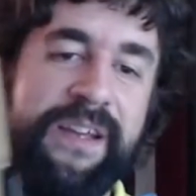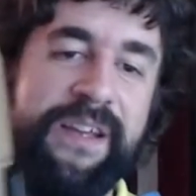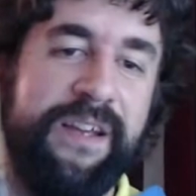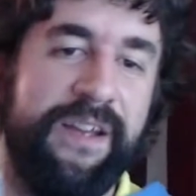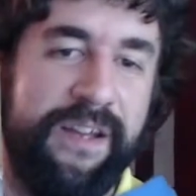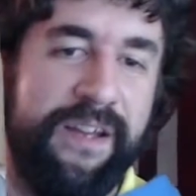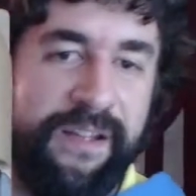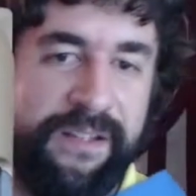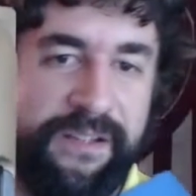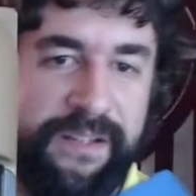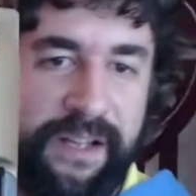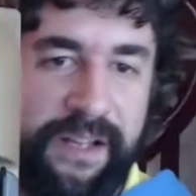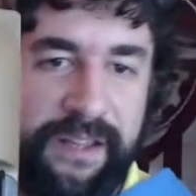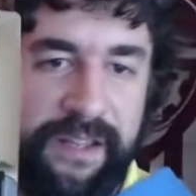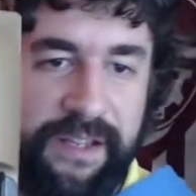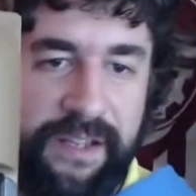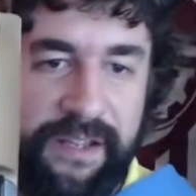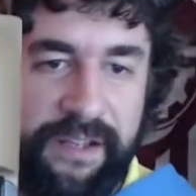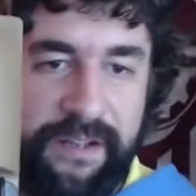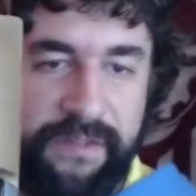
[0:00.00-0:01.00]
It's got
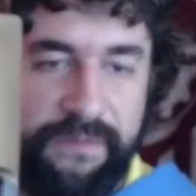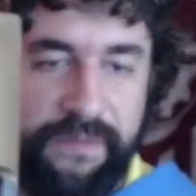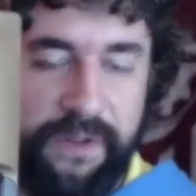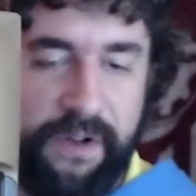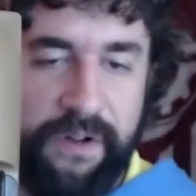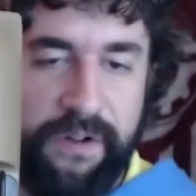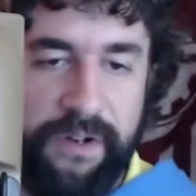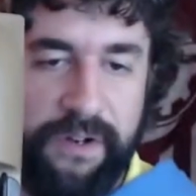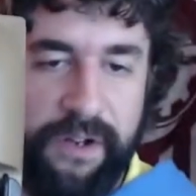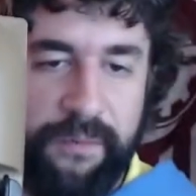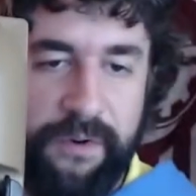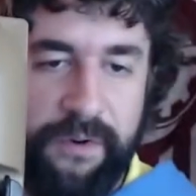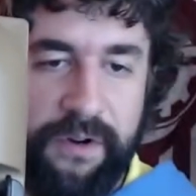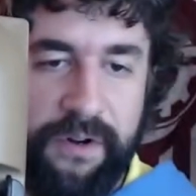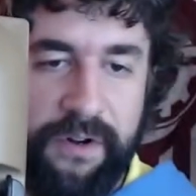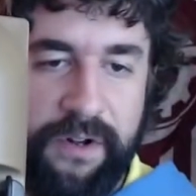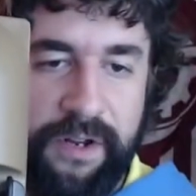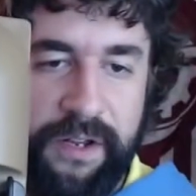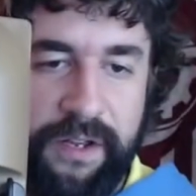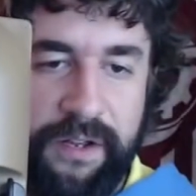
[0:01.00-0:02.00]
the vault number
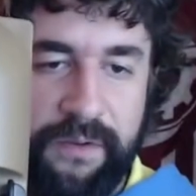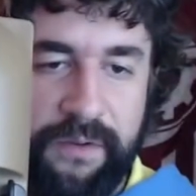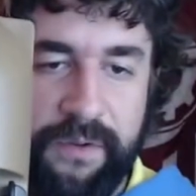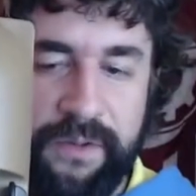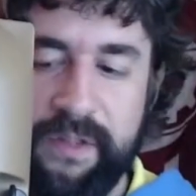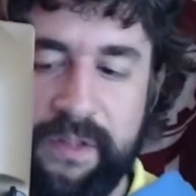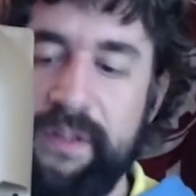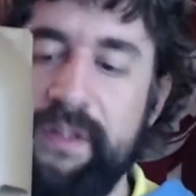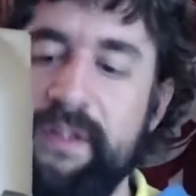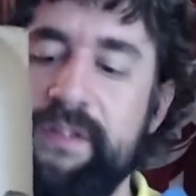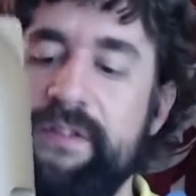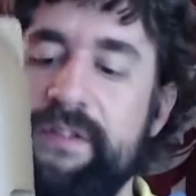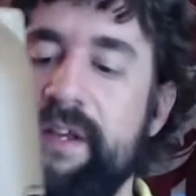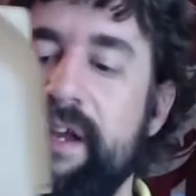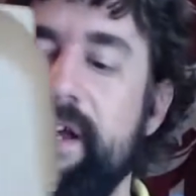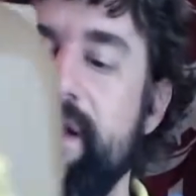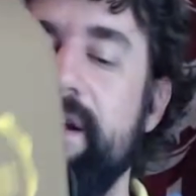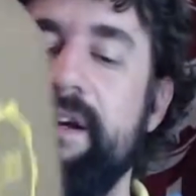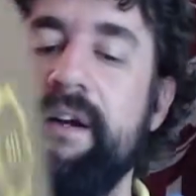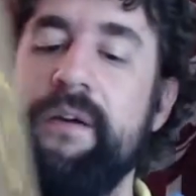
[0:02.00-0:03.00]
on it with a this
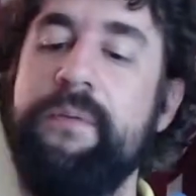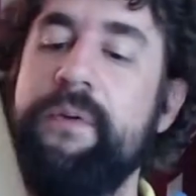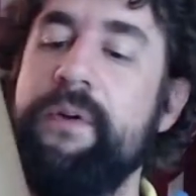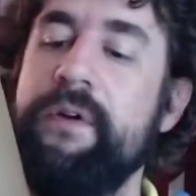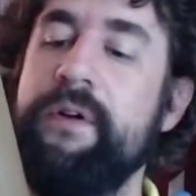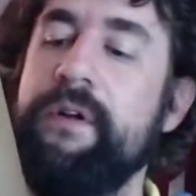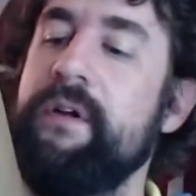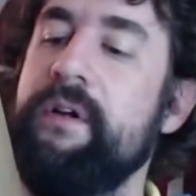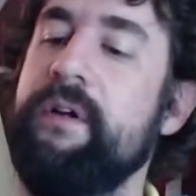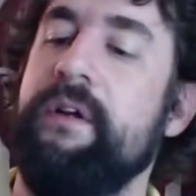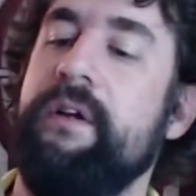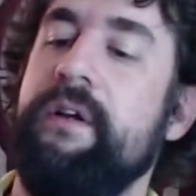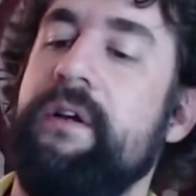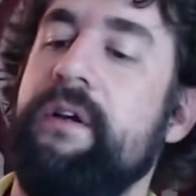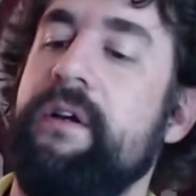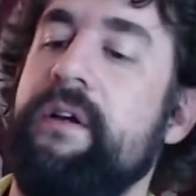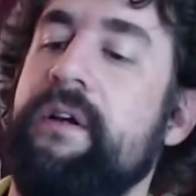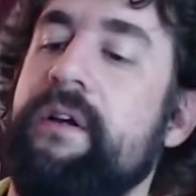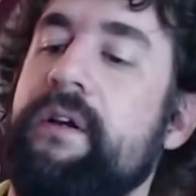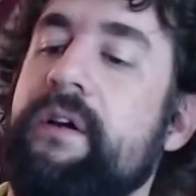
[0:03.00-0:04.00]
side up,
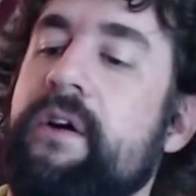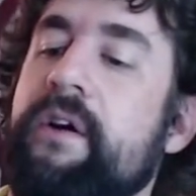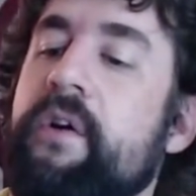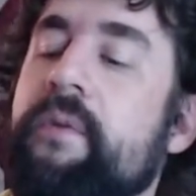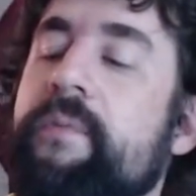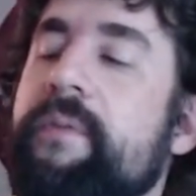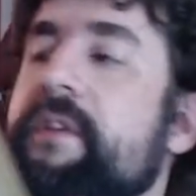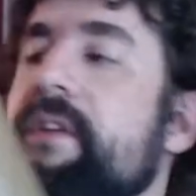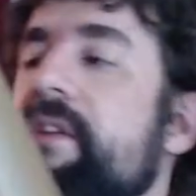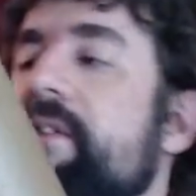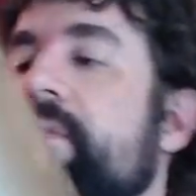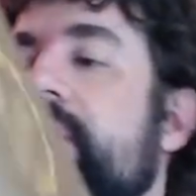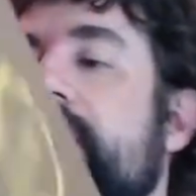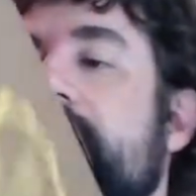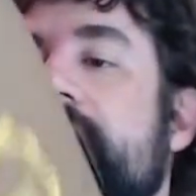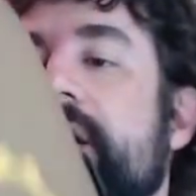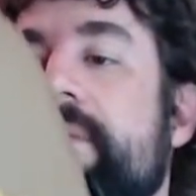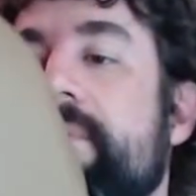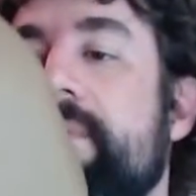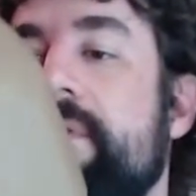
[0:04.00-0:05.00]
open this way
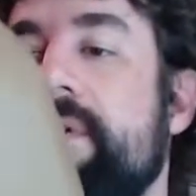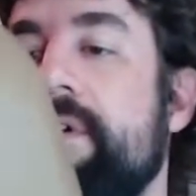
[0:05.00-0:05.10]
up.